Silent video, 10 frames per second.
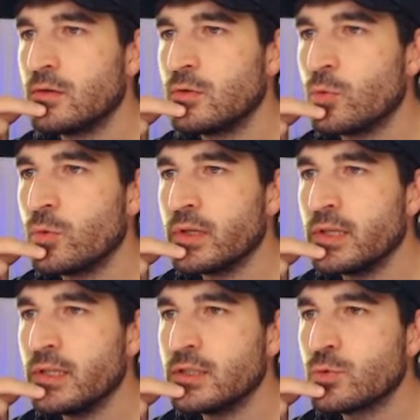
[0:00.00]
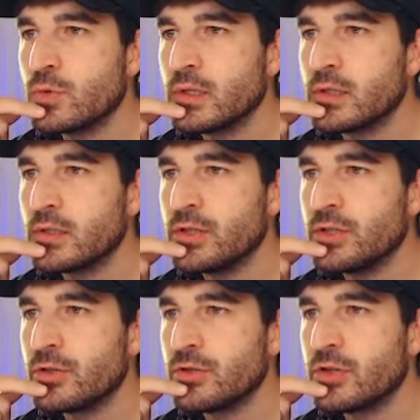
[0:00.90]
With this one here
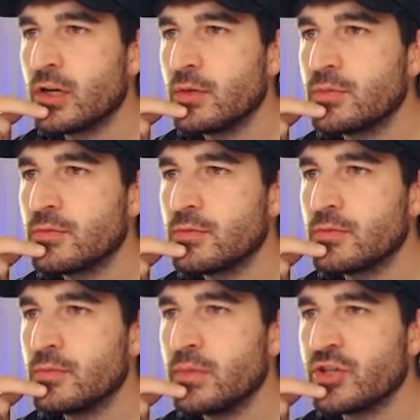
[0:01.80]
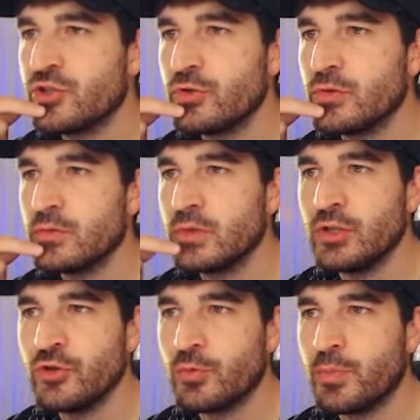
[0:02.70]
on top, make sure in
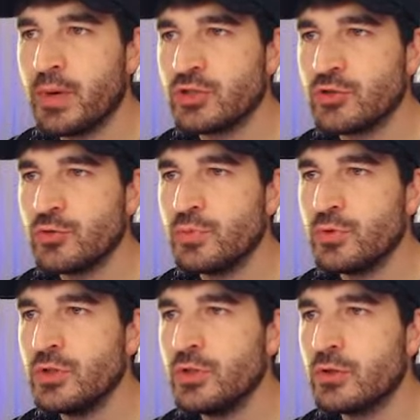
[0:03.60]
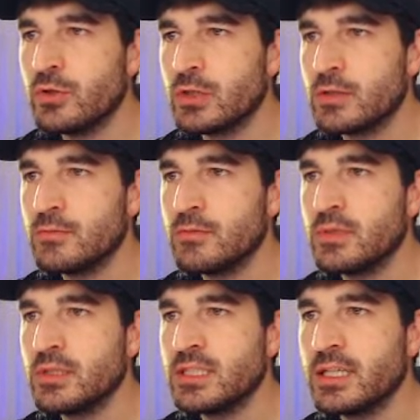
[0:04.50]
your patch to put your
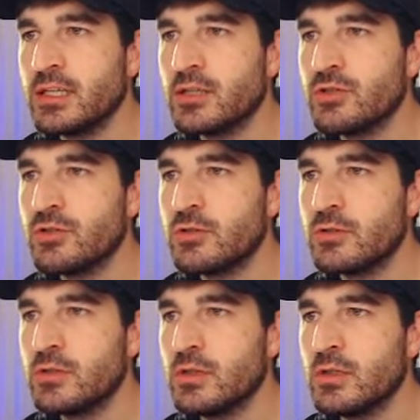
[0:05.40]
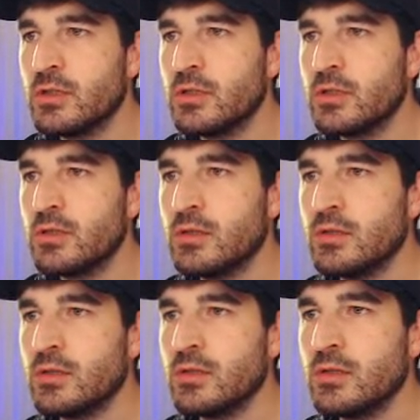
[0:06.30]
signature,
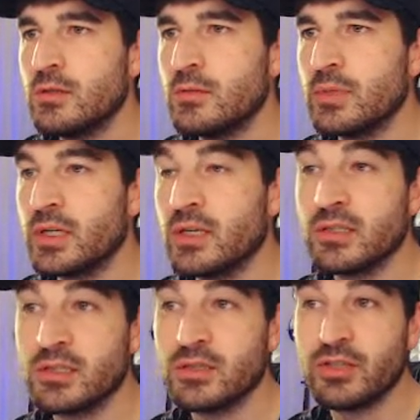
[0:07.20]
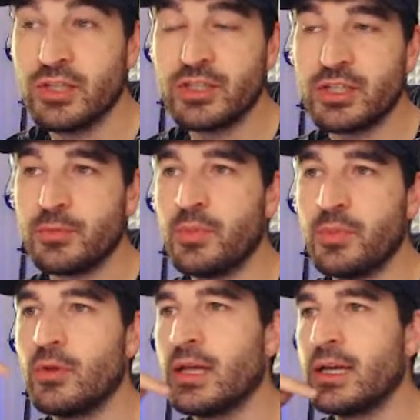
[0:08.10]
because in the internet
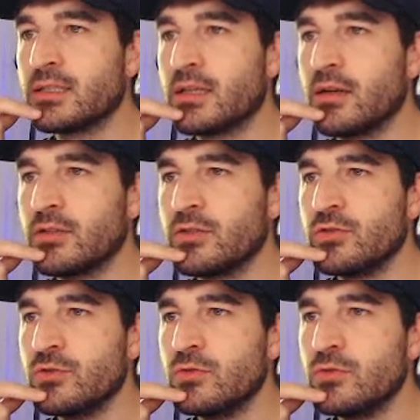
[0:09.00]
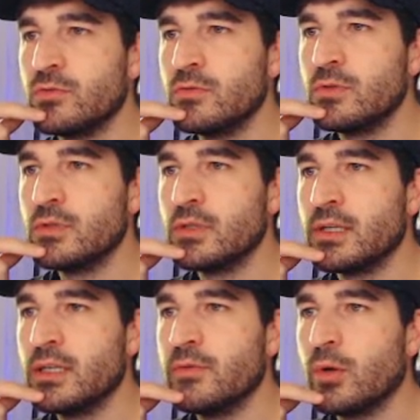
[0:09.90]
people likes a lot to
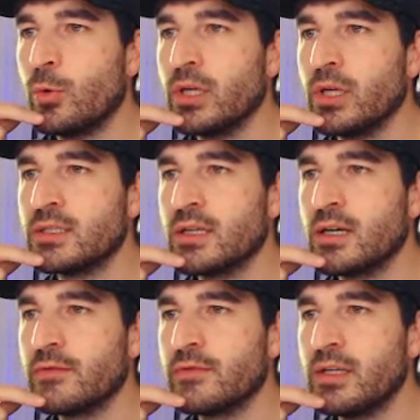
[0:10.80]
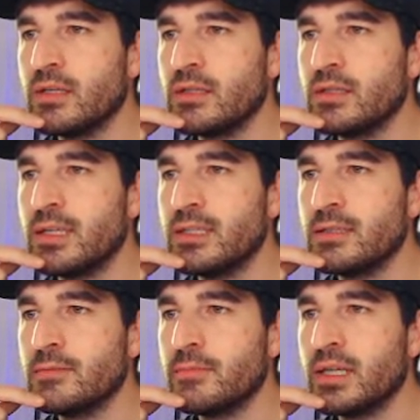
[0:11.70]
give away stuff that they
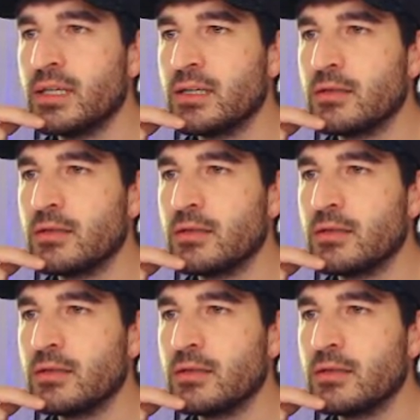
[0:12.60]
didn't make.